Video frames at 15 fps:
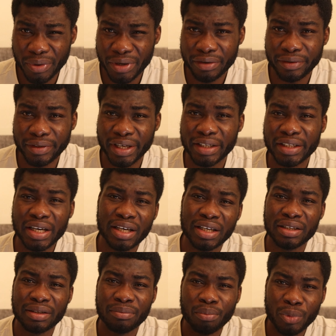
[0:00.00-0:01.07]
We know that
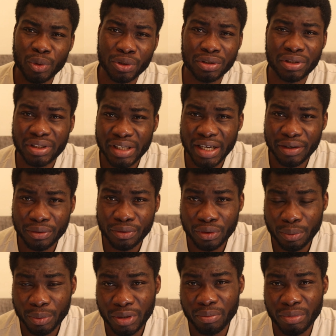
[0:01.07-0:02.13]
most
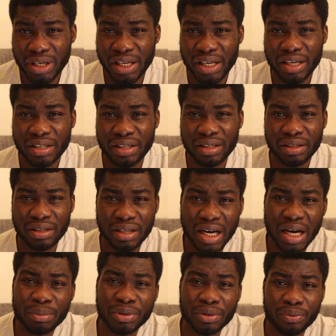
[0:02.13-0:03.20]
psychotropic medications
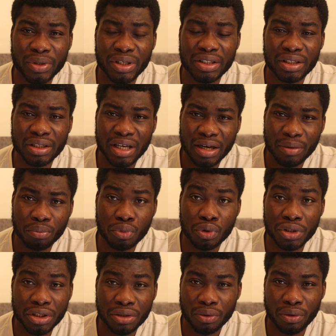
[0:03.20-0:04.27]
comes with
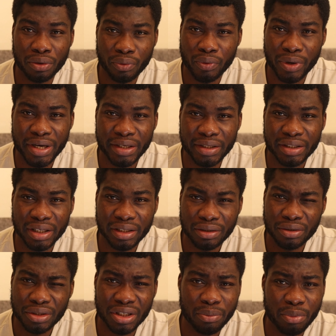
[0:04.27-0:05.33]
putting on weight, and
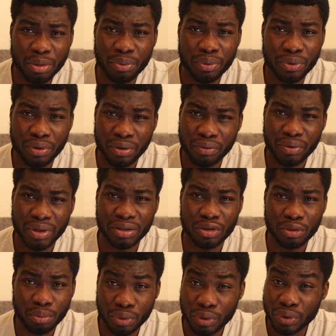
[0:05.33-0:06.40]
usually people don't want
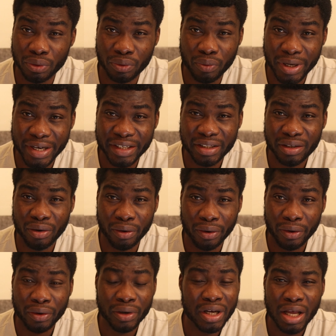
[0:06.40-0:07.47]
to put on weight,
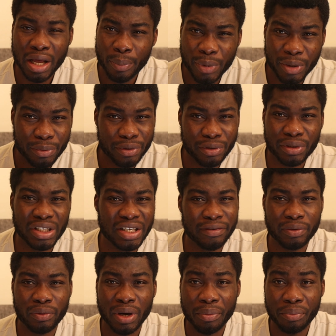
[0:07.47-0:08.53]
or people don't
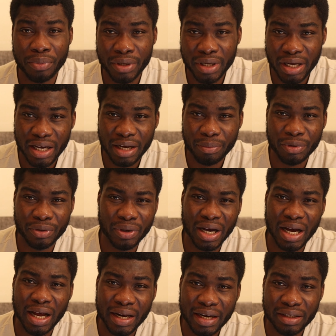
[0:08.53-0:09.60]
even want
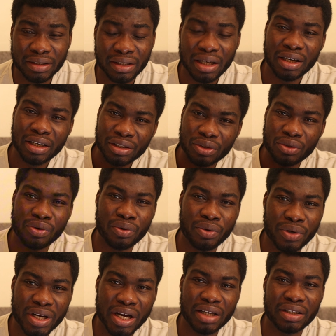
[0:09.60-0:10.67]
others to
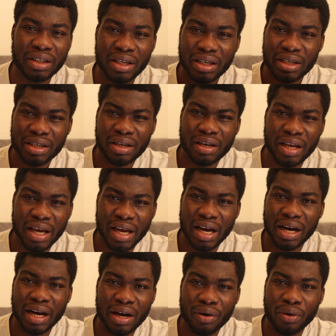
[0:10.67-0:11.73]
know that they
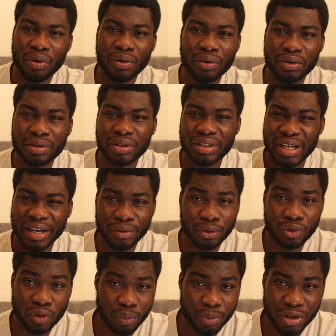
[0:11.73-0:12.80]
are on
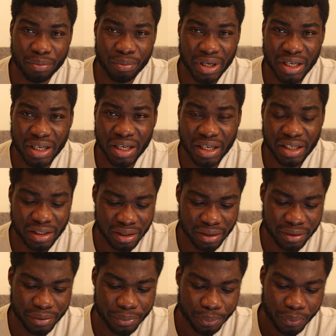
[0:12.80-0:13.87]
psychotropic
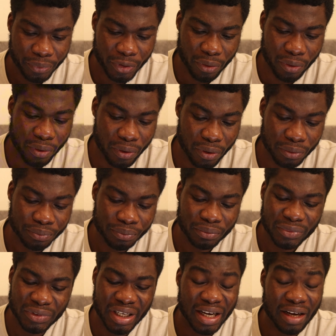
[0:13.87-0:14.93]
medications, or
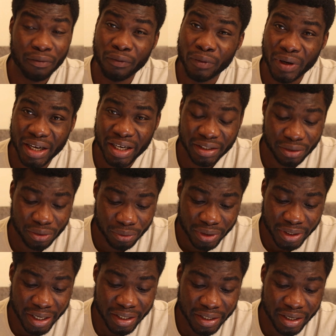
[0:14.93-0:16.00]
they can forget to
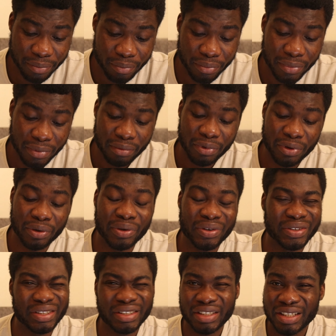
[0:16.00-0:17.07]
take them,
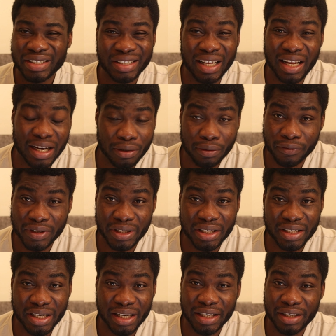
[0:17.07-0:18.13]
or just lack of insight.